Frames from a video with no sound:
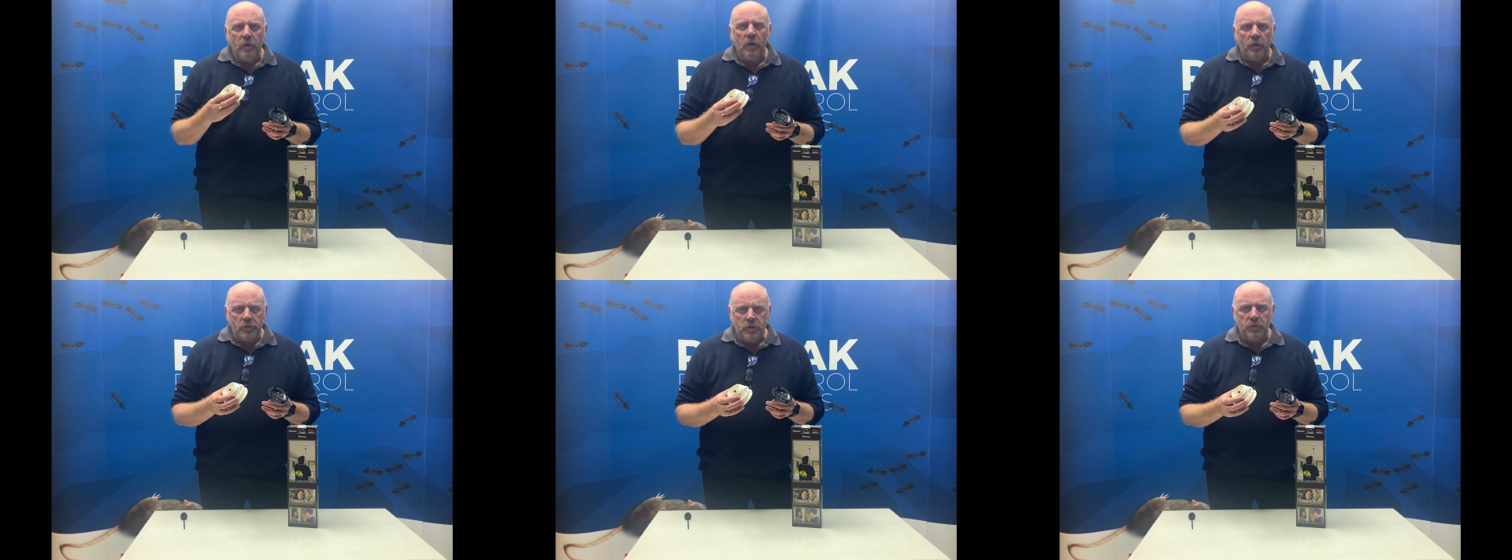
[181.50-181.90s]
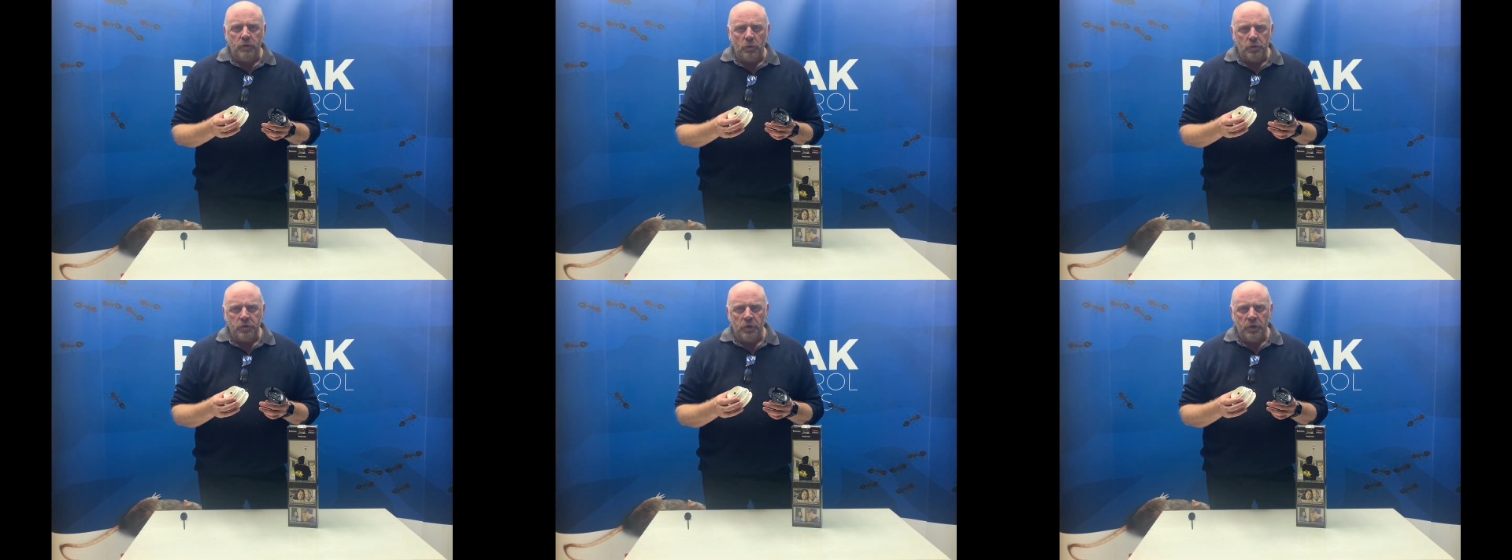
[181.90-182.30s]
lots of
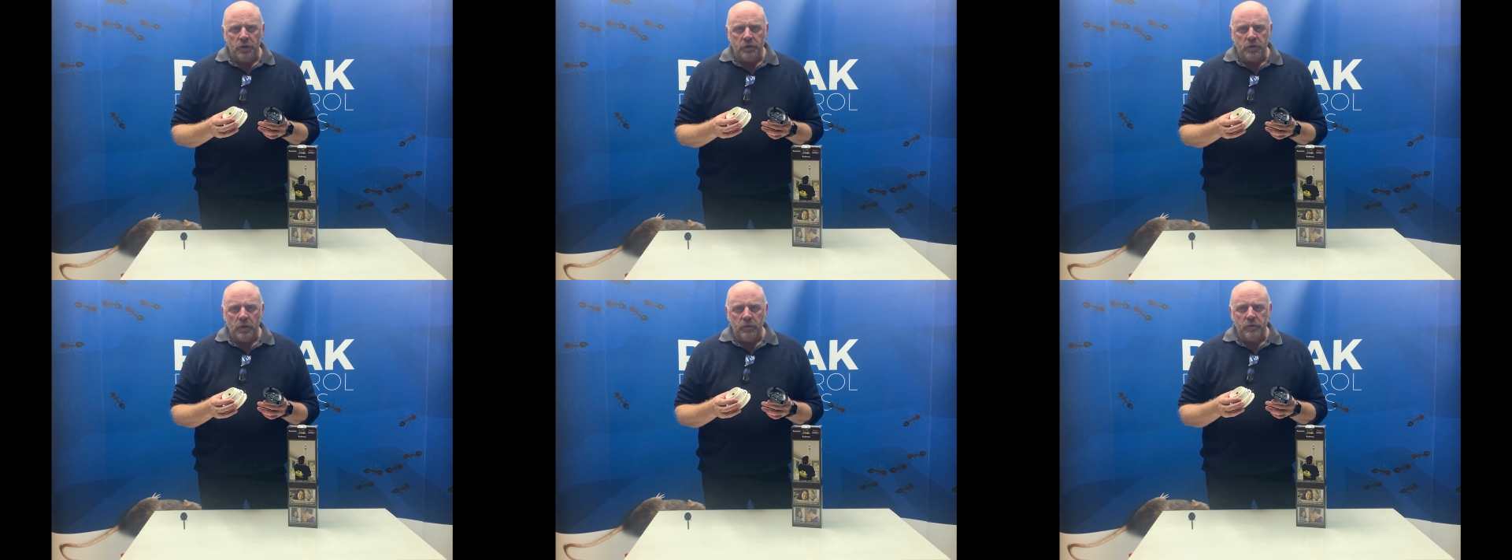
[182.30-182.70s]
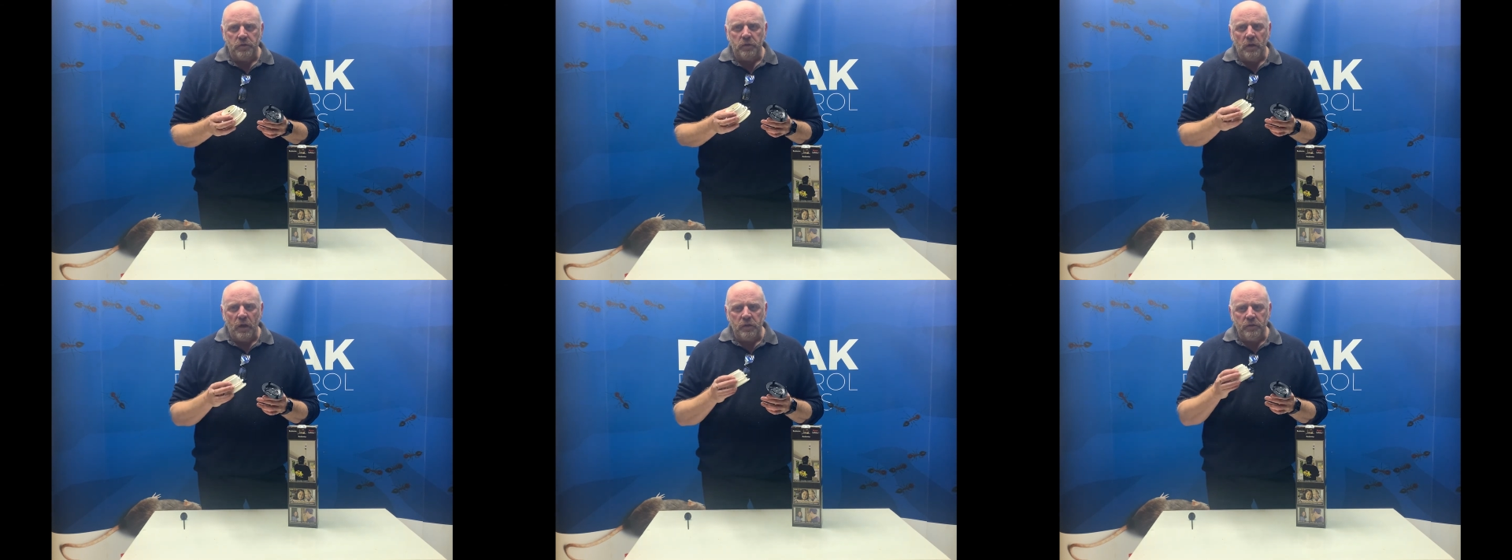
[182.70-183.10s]
alternatives,
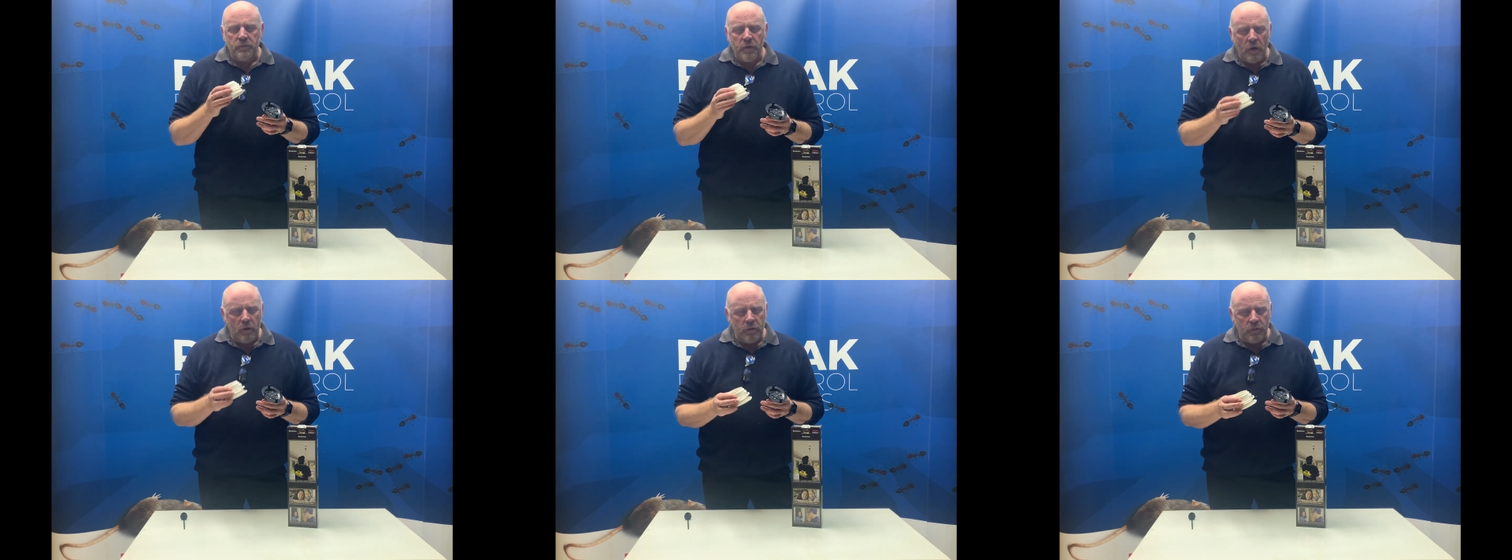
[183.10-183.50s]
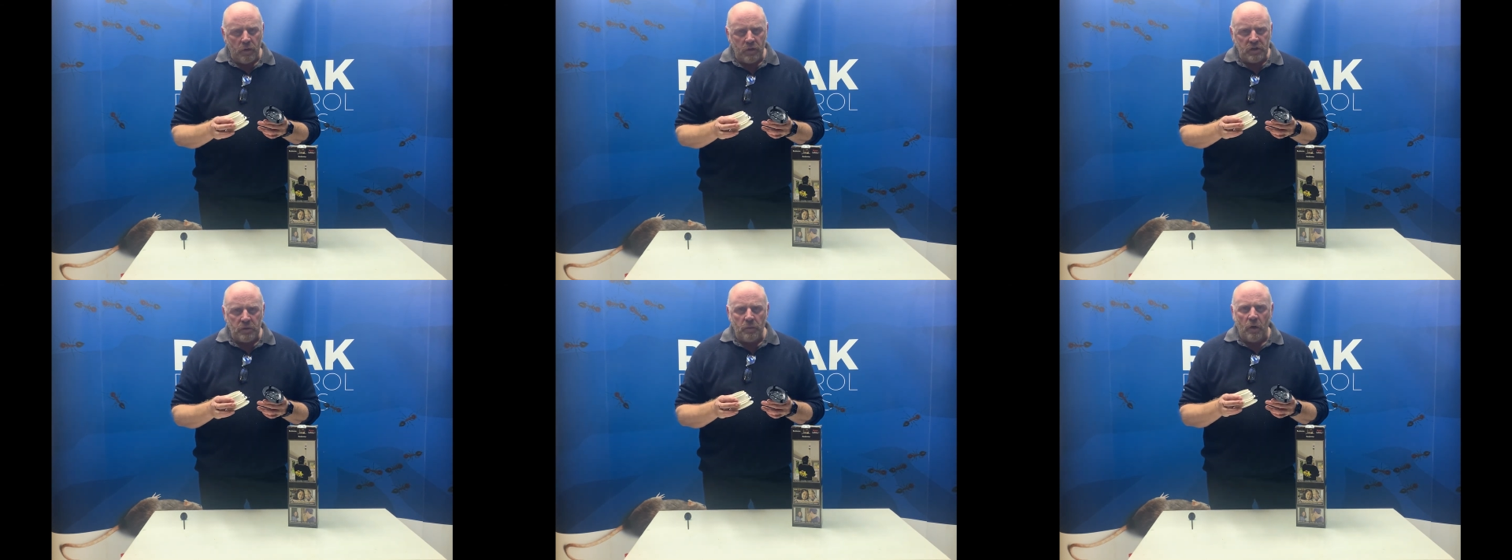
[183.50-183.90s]
is very, very
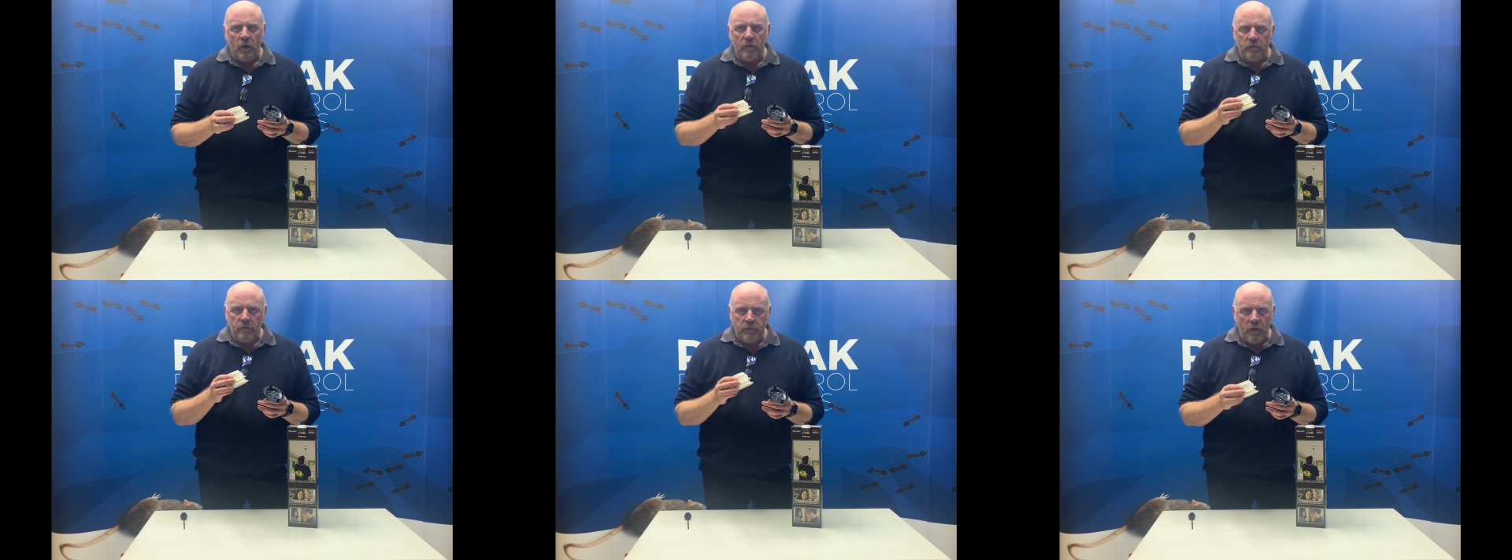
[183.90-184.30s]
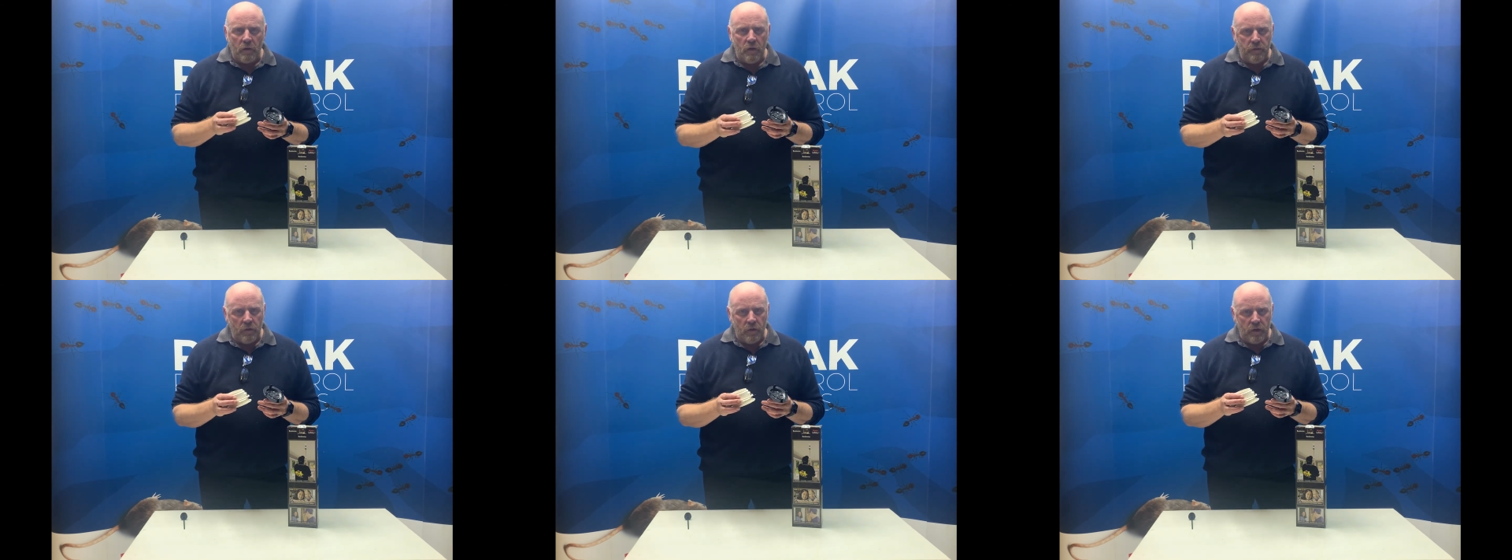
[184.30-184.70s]
smart, very,
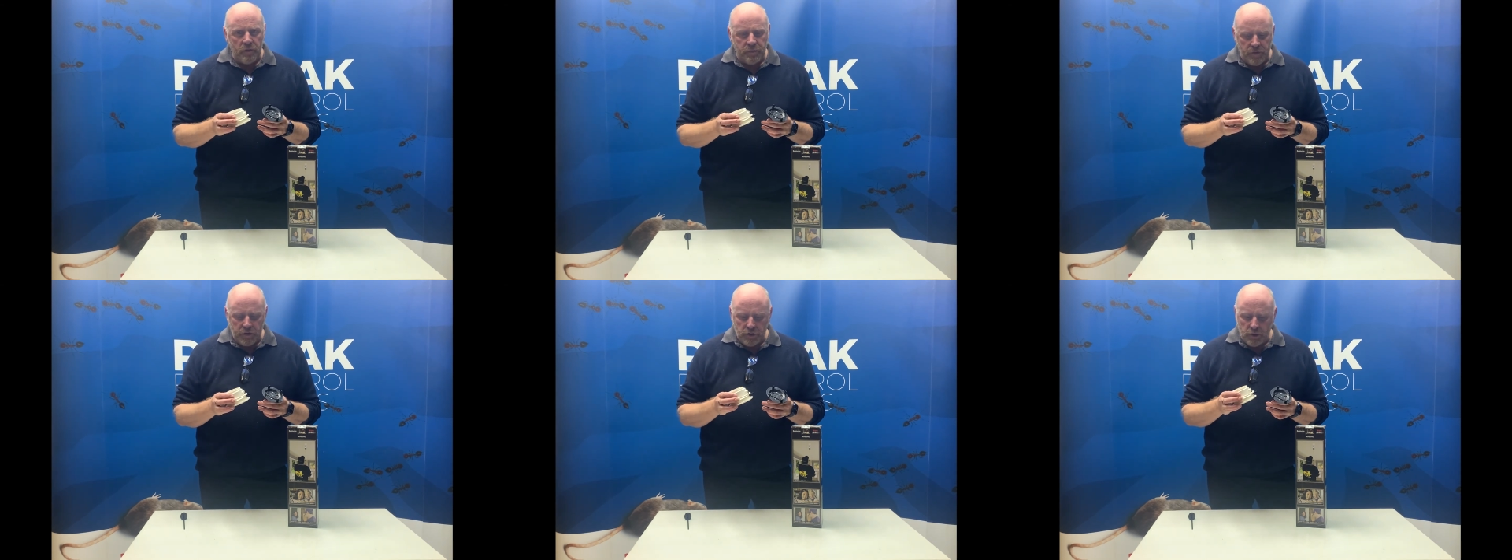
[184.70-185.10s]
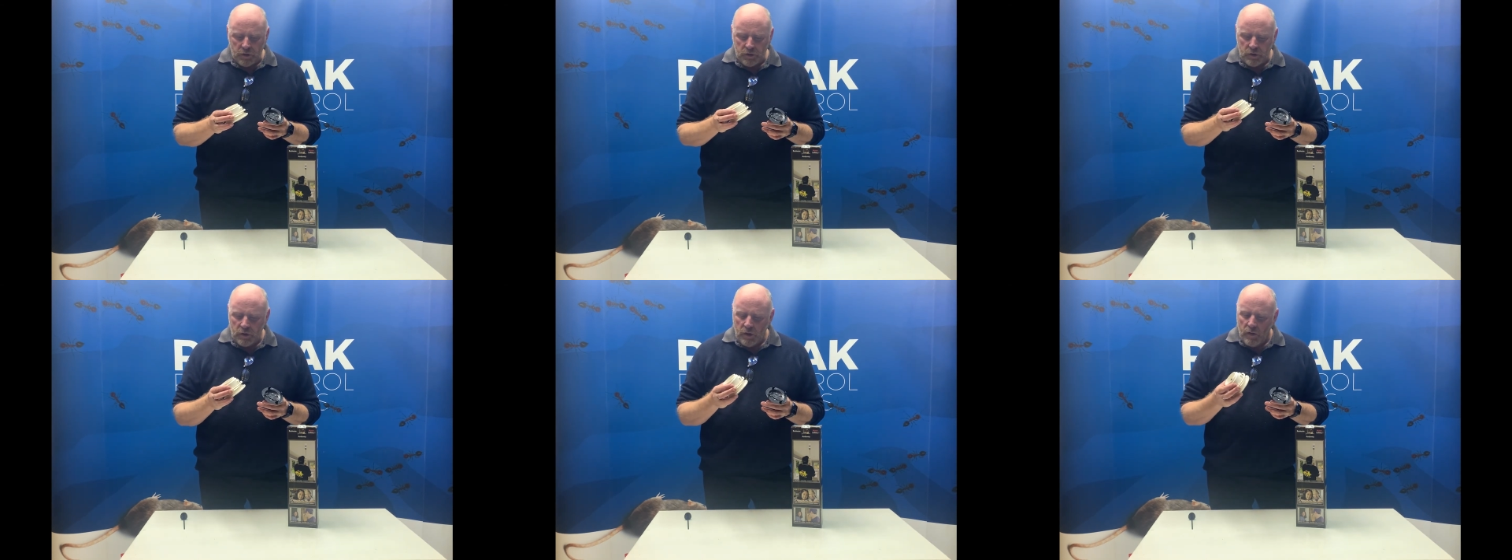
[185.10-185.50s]
very efficient,